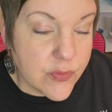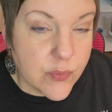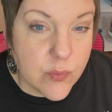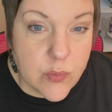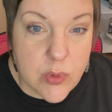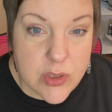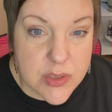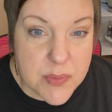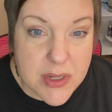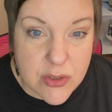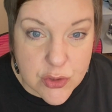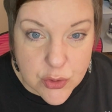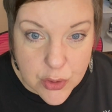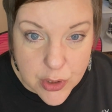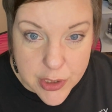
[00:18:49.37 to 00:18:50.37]
will smell
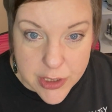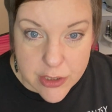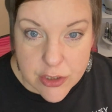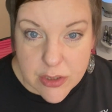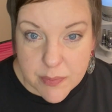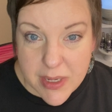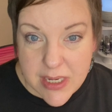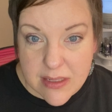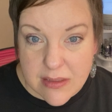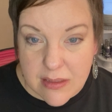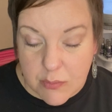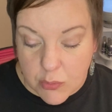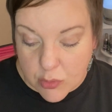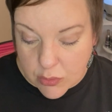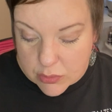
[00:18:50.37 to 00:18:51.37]
strong in your space.
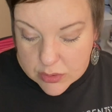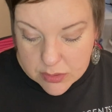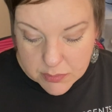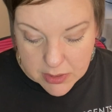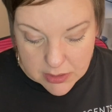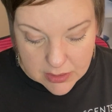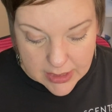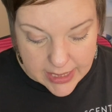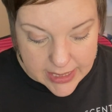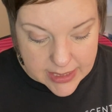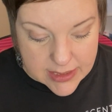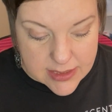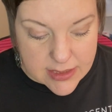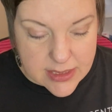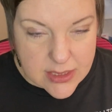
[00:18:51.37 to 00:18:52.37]
Some will smell
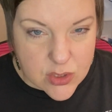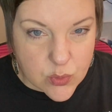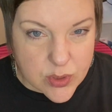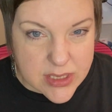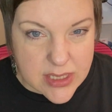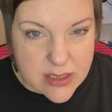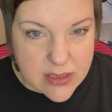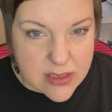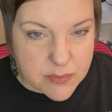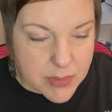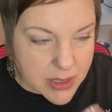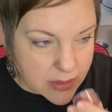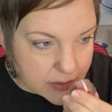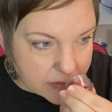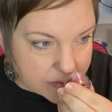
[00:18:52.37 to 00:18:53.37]
light. This one didn't
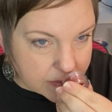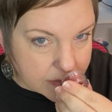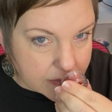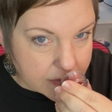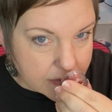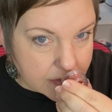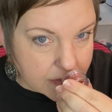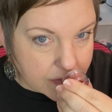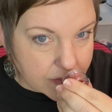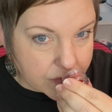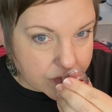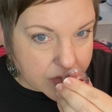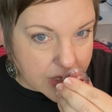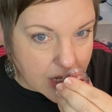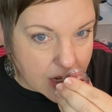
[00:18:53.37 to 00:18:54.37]
smell
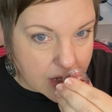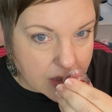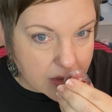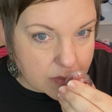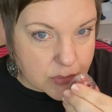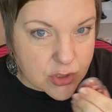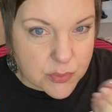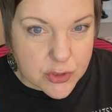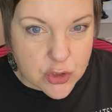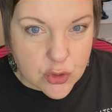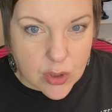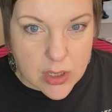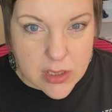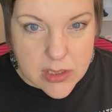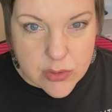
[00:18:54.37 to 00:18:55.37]
super
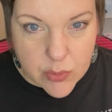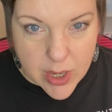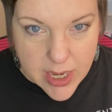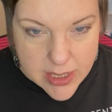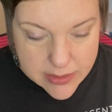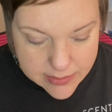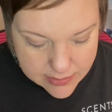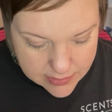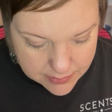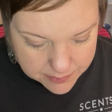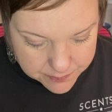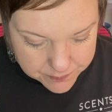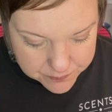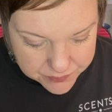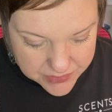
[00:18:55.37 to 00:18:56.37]
strong to us,
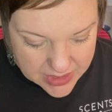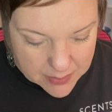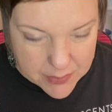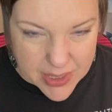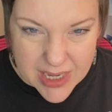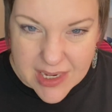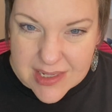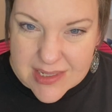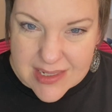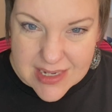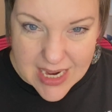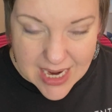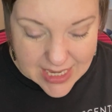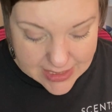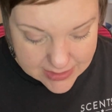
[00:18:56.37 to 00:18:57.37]
but it is
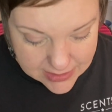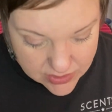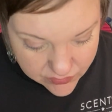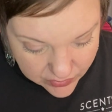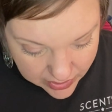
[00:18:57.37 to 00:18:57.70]
nice. It's